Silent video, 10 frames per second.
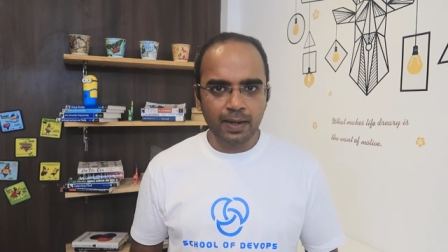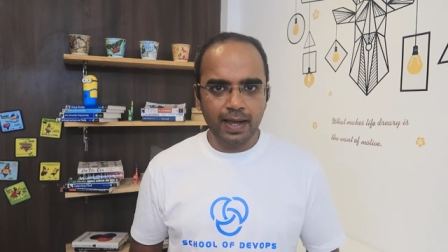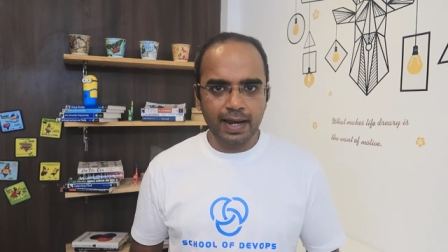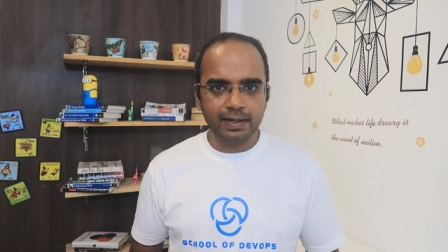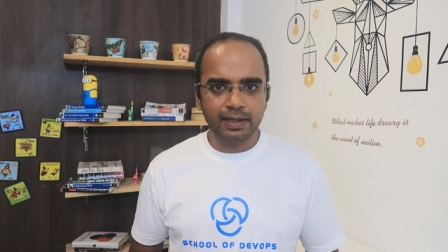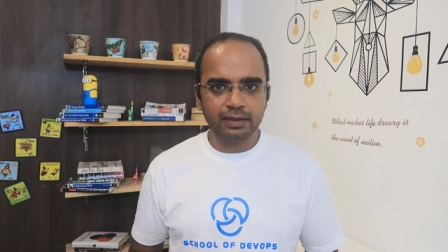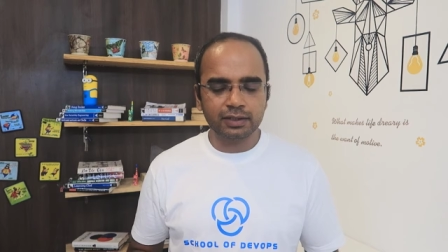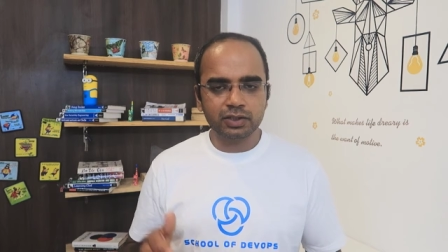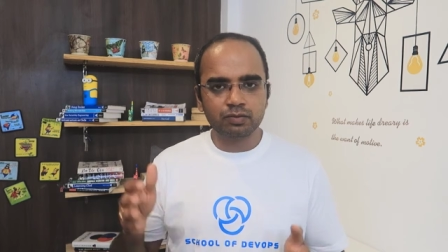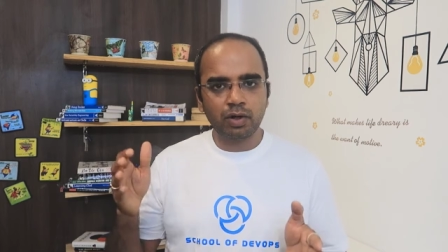And then
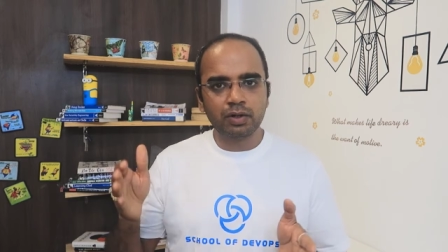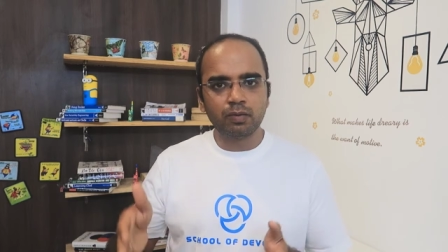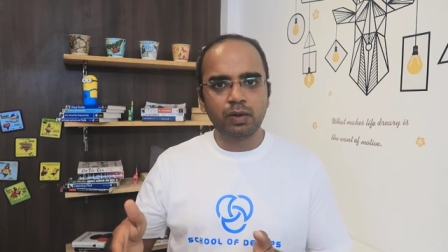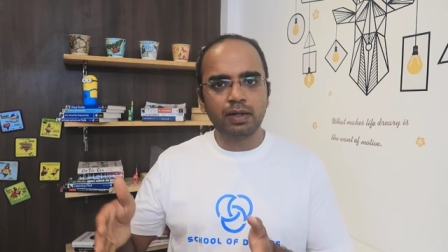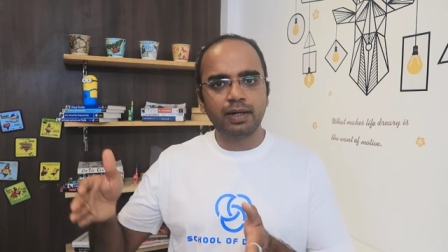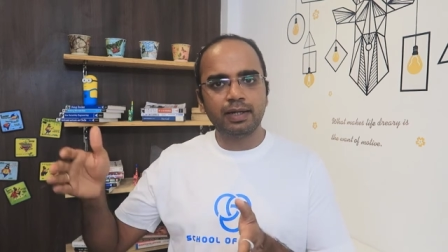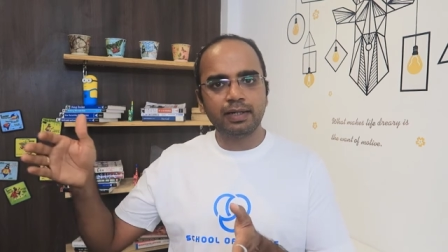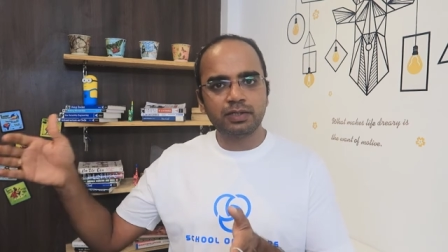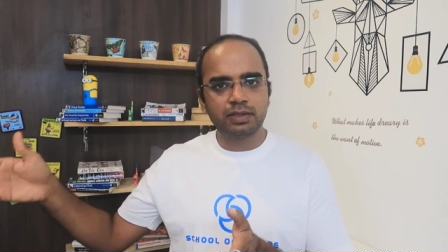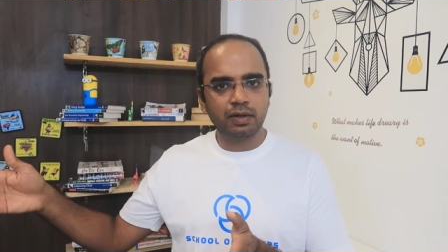this is what you will
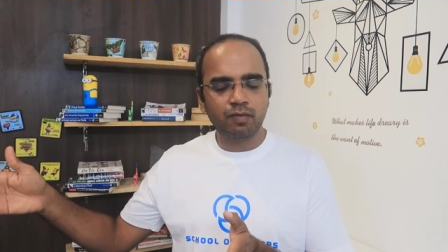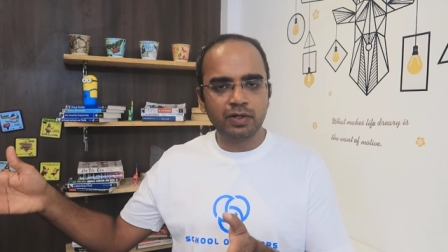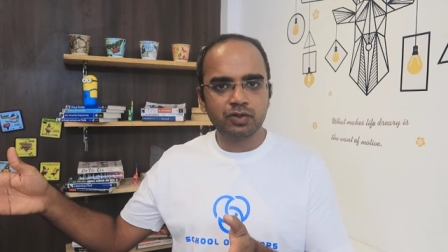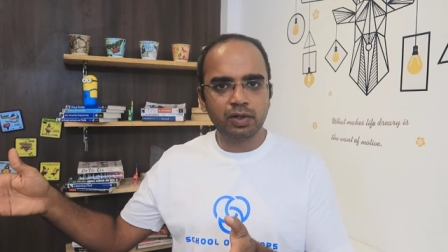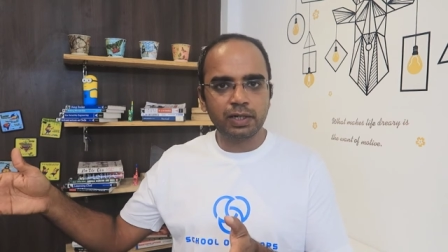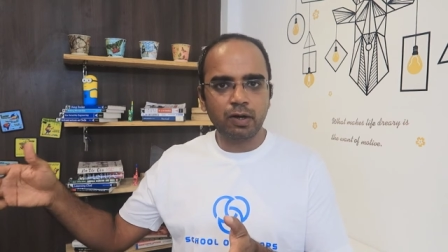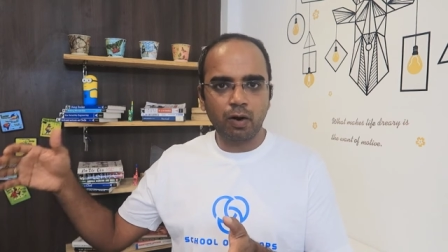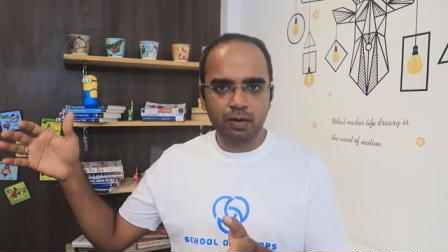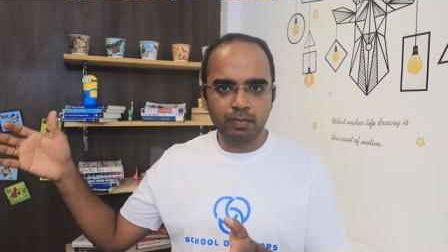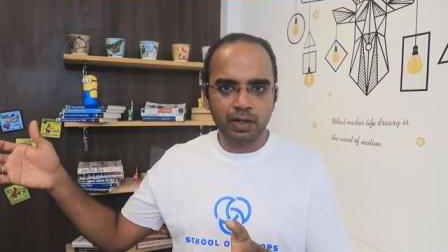eventually
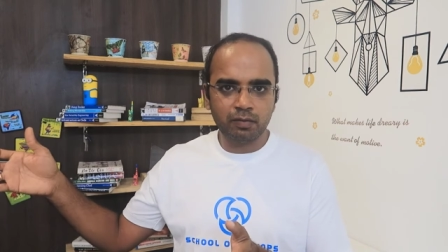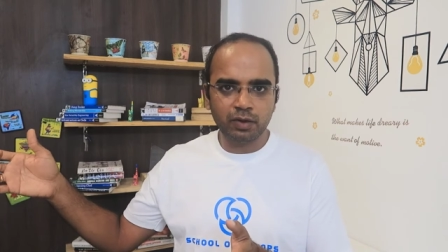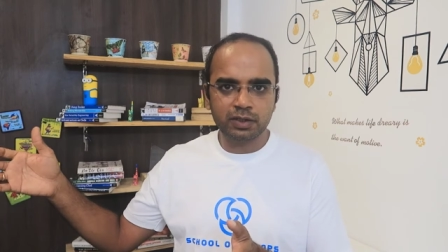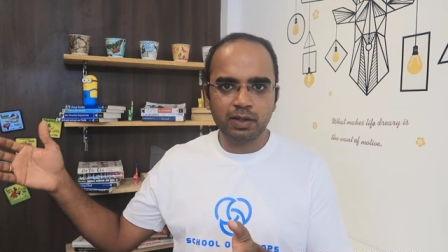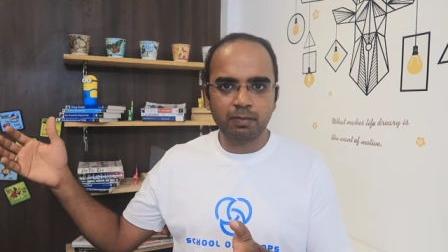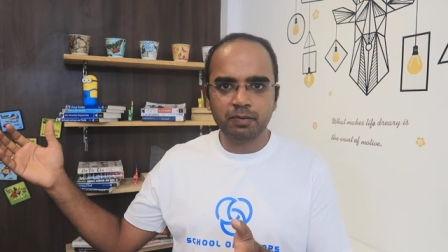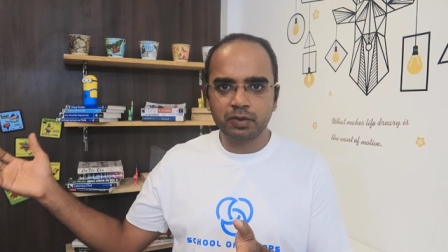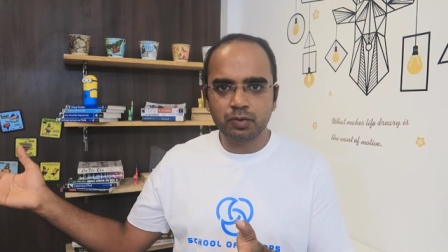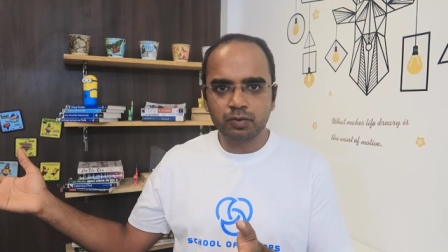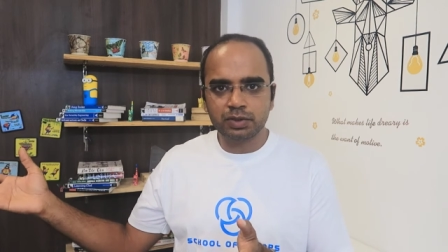automate with some of
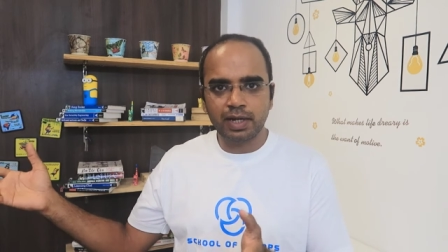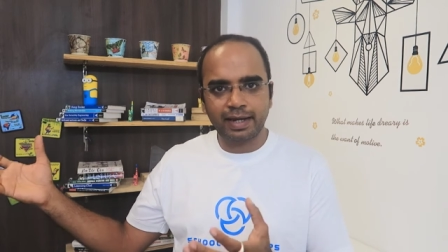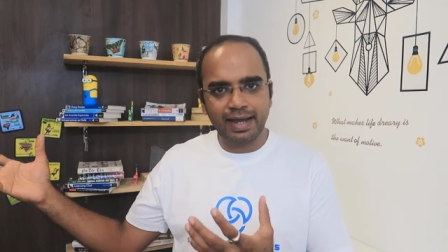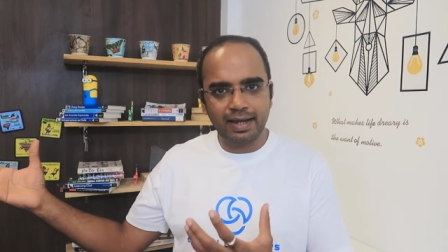the tools like